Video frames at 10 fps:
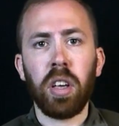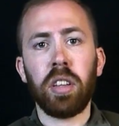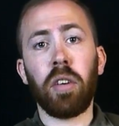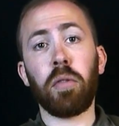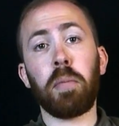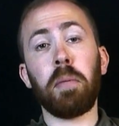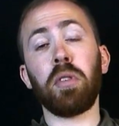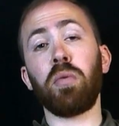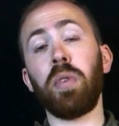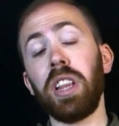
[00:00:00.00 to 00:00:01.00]
Now, for people
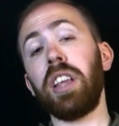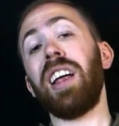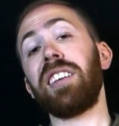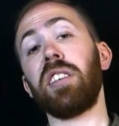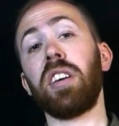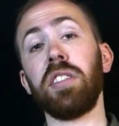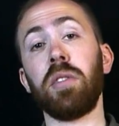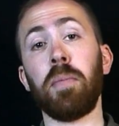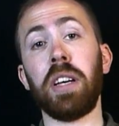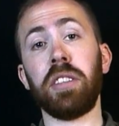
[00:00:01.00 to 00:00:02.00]
who really like to
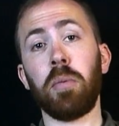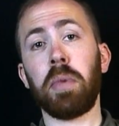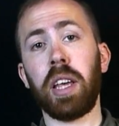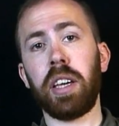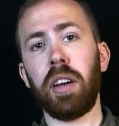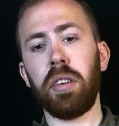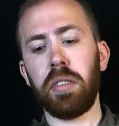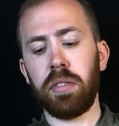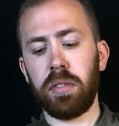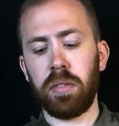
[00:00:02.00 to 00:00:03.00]
customize their plate
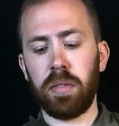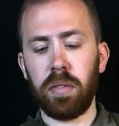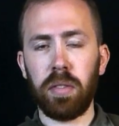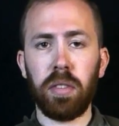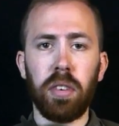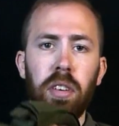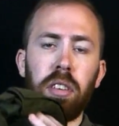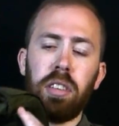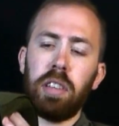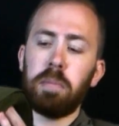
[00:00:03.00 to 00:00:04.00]
carriers,
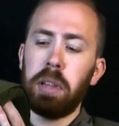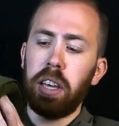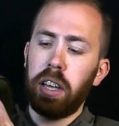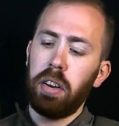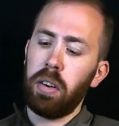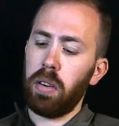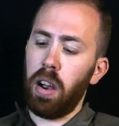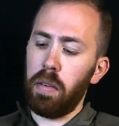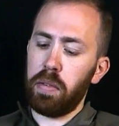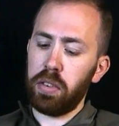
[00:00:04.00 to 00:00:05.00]
this plate carrier
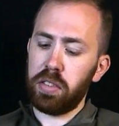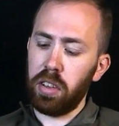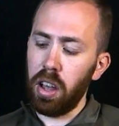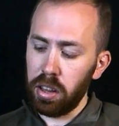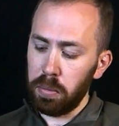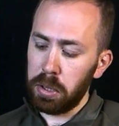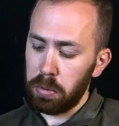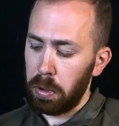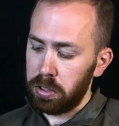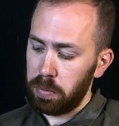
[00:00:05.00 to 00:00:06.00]
offers unlimited
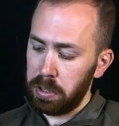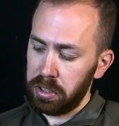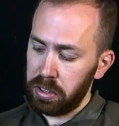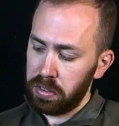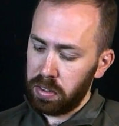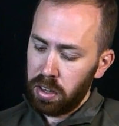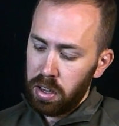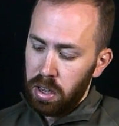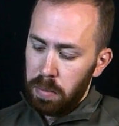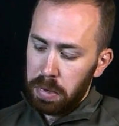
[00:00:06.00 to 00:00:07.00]
possibilities.
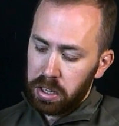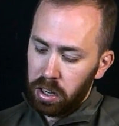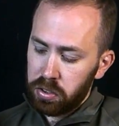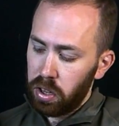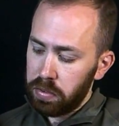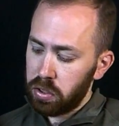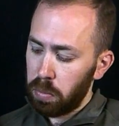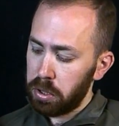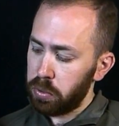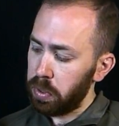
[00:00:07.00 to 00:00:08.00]
Because you have so
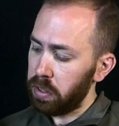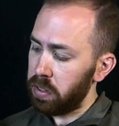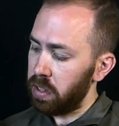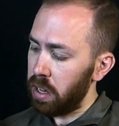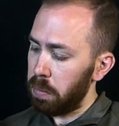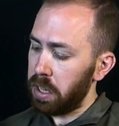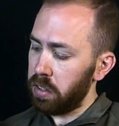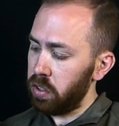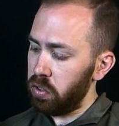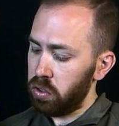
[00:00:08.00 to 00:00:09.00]
much real estate,
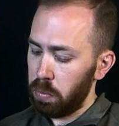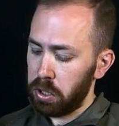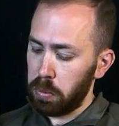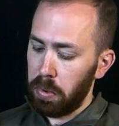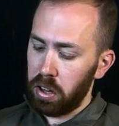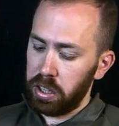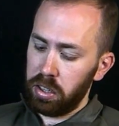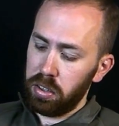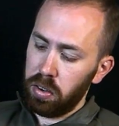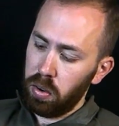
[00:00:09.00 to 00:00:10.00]
because there's so much
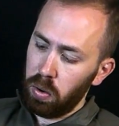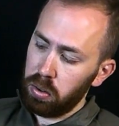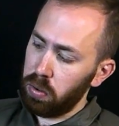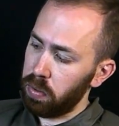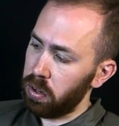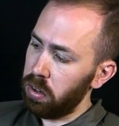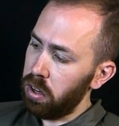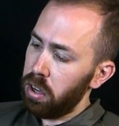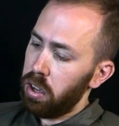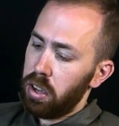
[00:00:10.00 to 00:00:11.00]
molly all over,
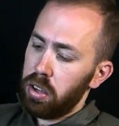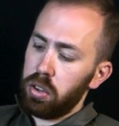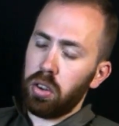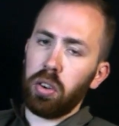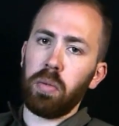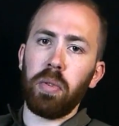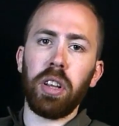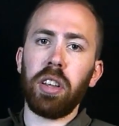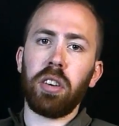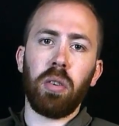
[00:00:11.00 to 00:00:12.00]
you can
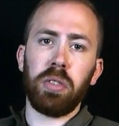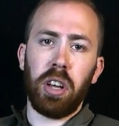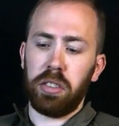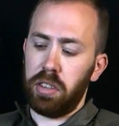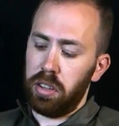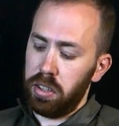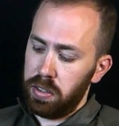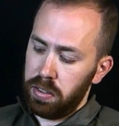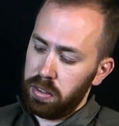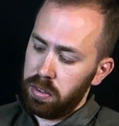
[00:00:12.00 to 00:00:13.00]
really go nuts on
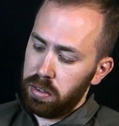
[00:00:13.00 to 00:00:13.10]
these.